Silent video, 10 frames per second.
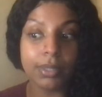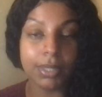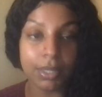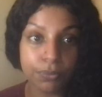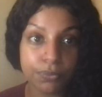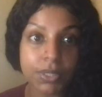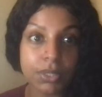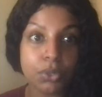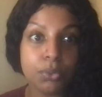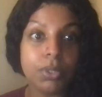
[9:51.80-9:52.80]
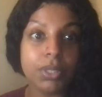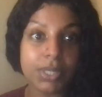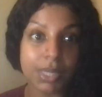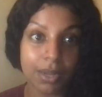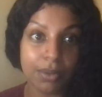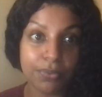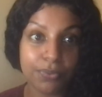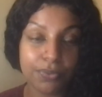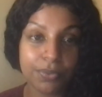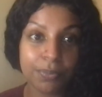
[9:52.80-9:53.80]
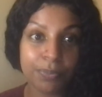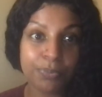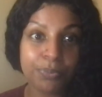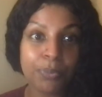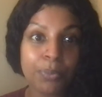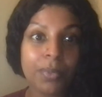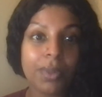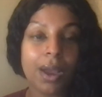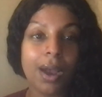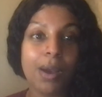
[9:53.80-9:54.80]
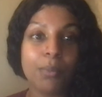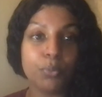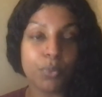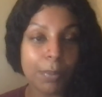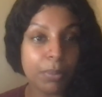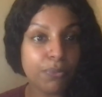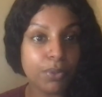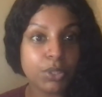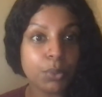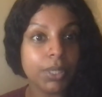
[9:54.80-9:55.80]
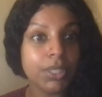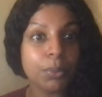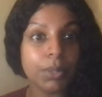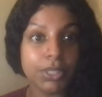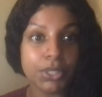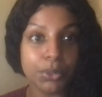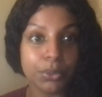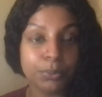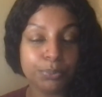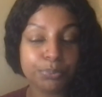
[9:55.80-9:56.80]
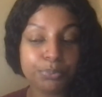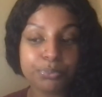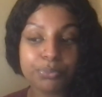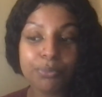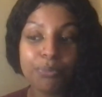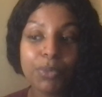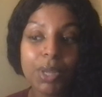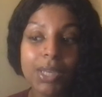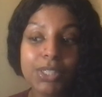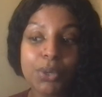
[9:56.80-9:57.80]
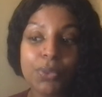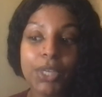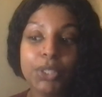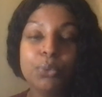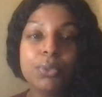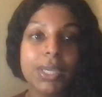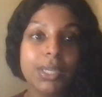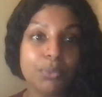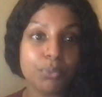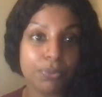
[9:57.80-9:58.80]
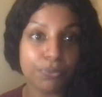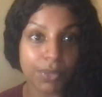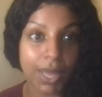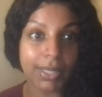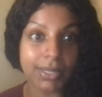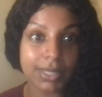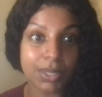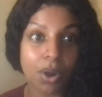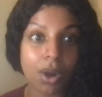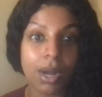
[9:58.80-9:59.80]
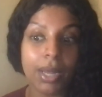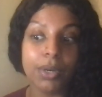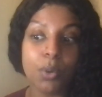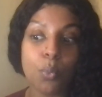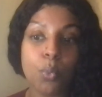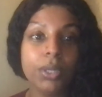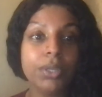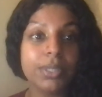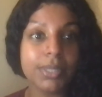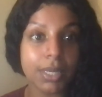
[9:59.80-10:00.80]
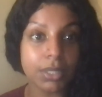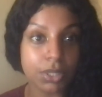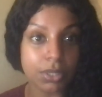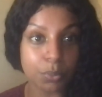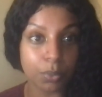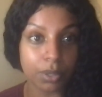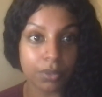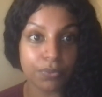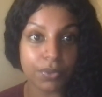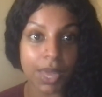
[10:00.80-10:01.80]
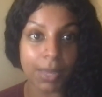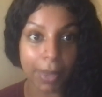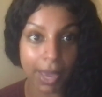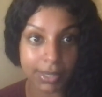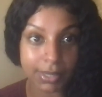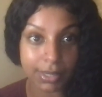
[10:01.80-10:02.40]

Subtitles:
gift to yourself right before 2022. so that you can reflect on what your intentions were for that past